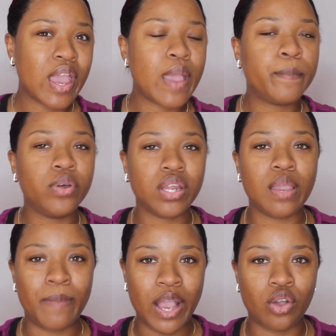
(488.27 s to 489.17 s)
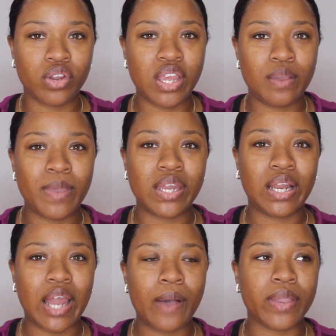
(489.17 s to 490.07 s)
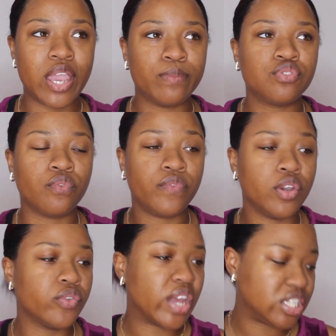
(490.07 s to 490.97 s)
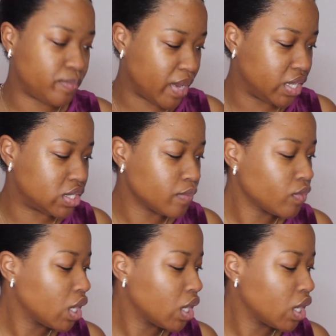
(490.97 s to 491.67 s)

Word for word: and putting it back on him and allowing him to fill that space.